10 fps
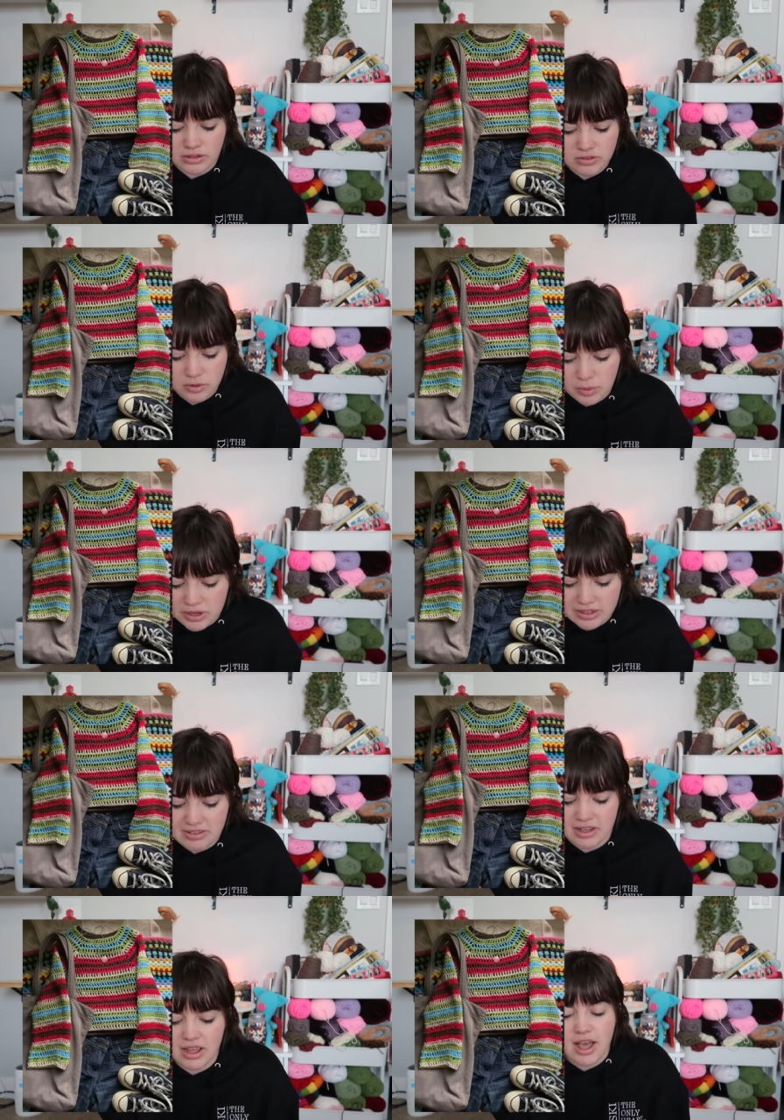It's super
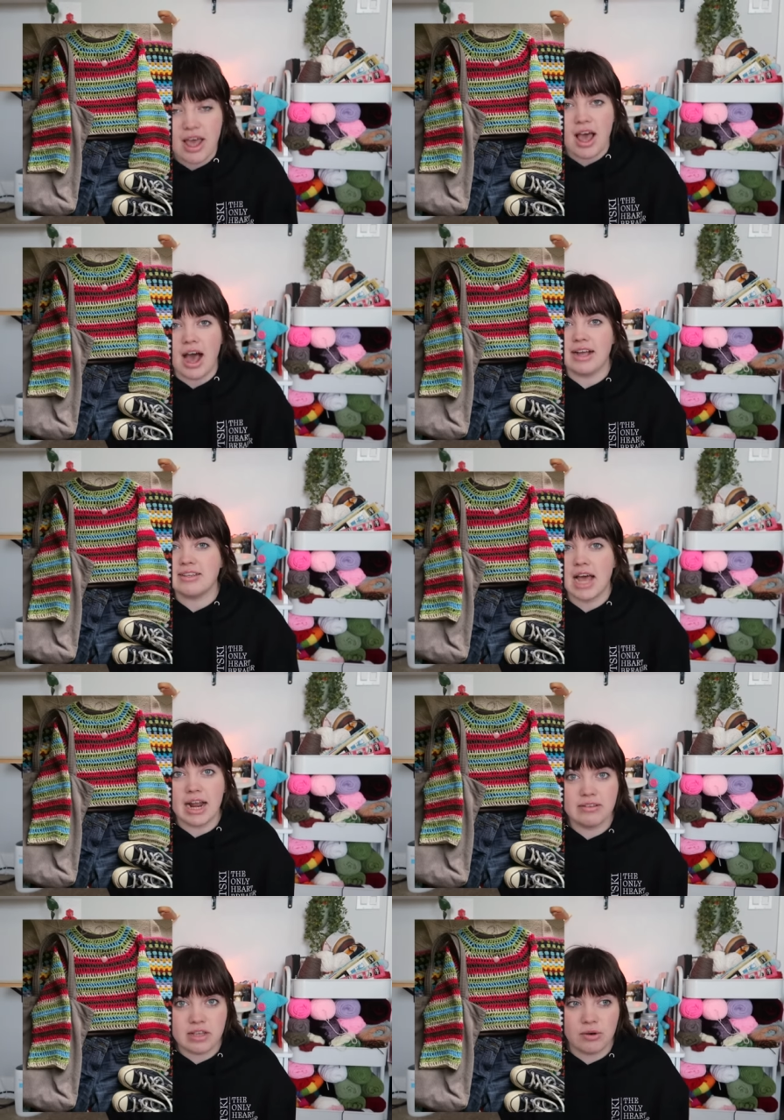easy. I ten
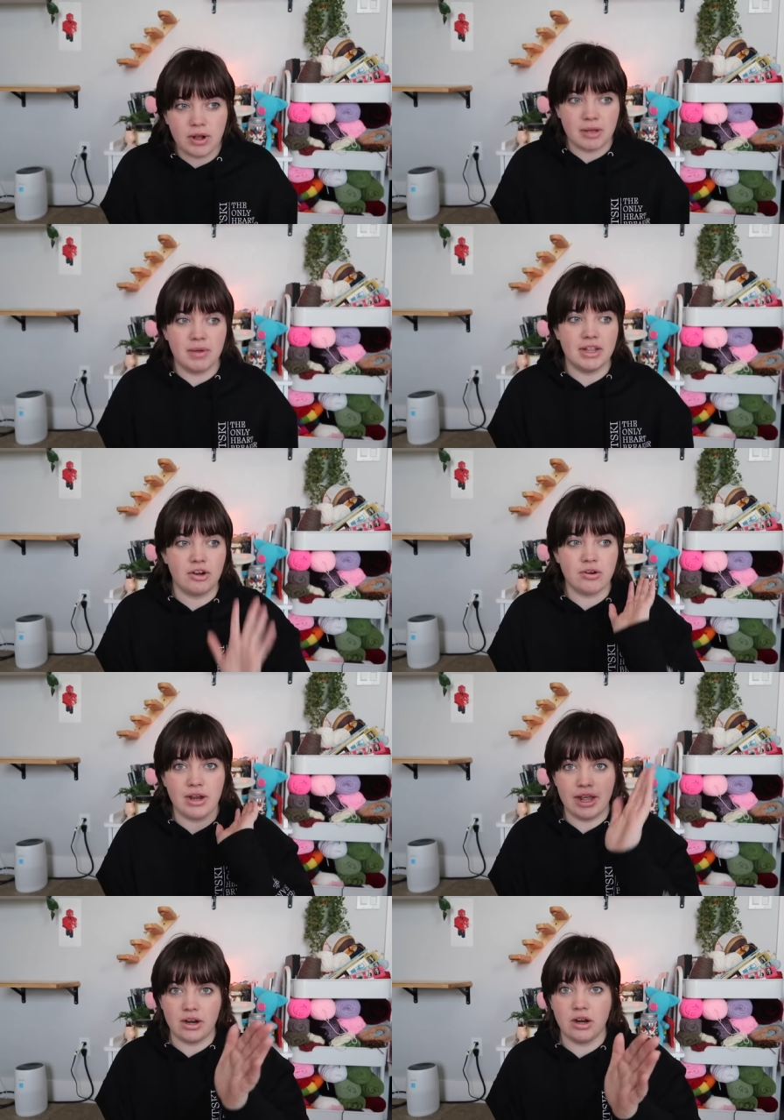out of ten recommend the
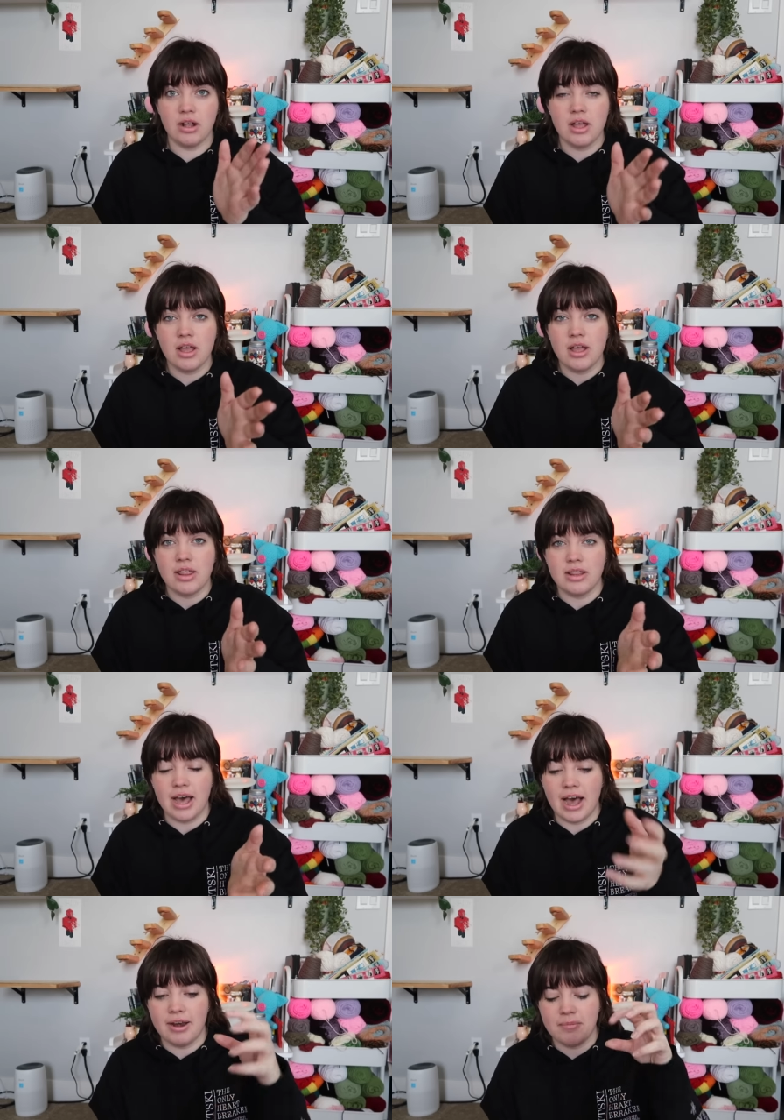creator
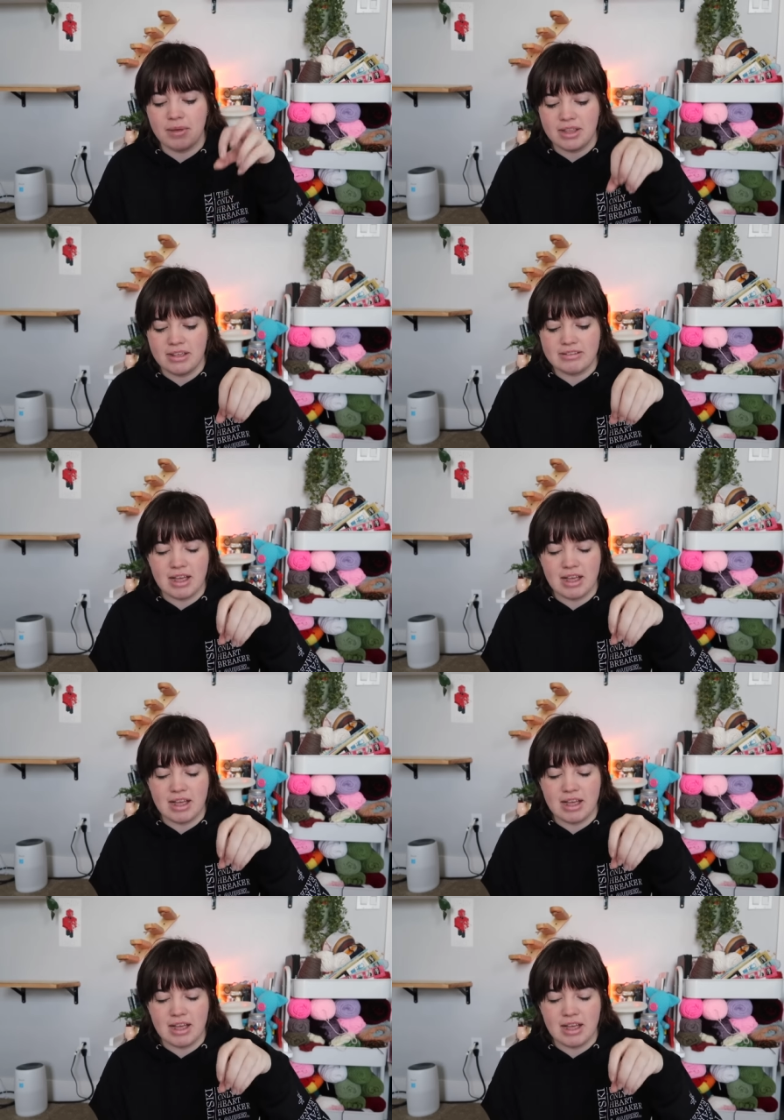that made this.